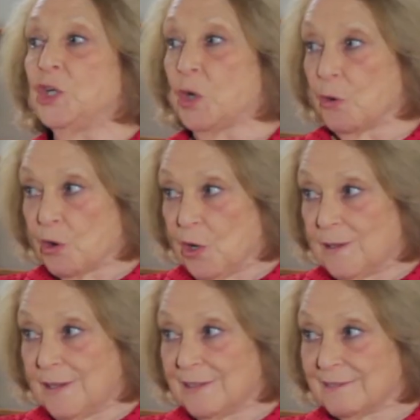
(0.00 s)

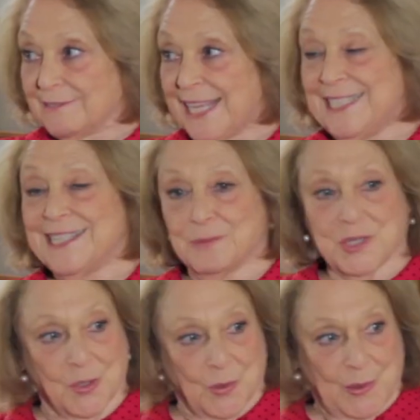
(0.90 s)
Girl, anything
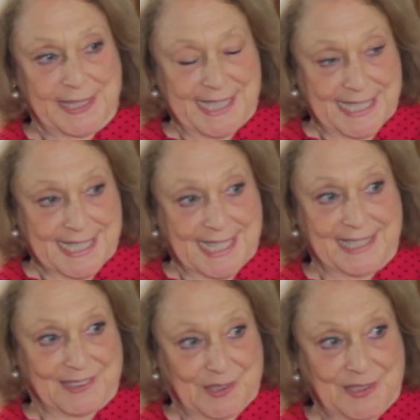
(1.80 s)
with girl in the
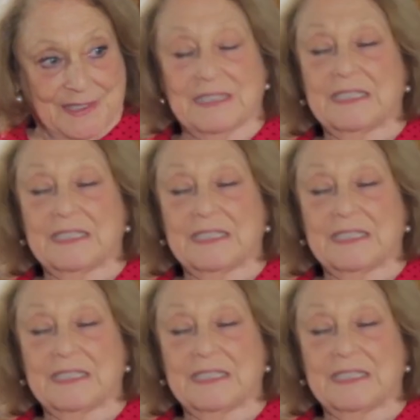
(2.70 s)
title.